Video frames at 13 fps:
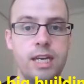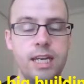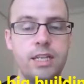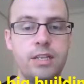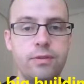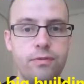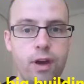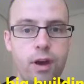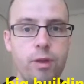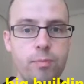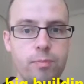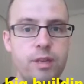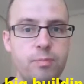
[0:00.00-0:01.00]
is a very
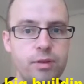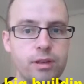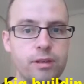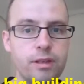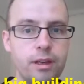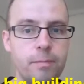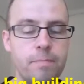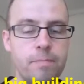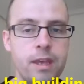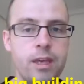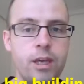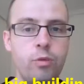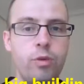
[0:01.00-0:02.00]
big building
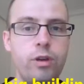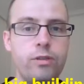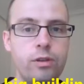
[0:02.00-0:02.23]
with